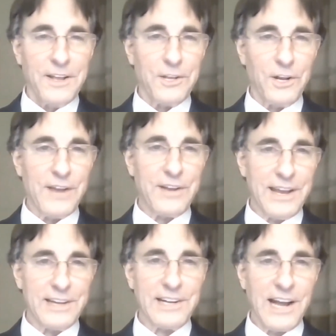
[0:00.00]
you know, I, I
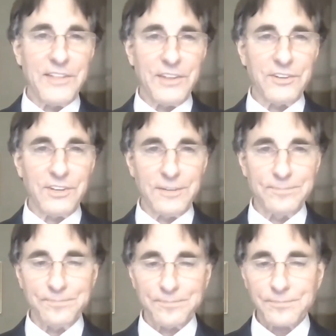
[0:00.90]
had a guy that
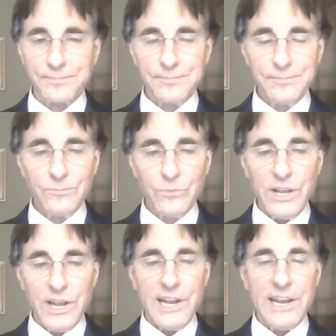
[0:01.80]
um,
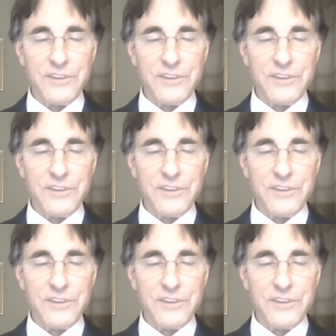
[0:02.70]
he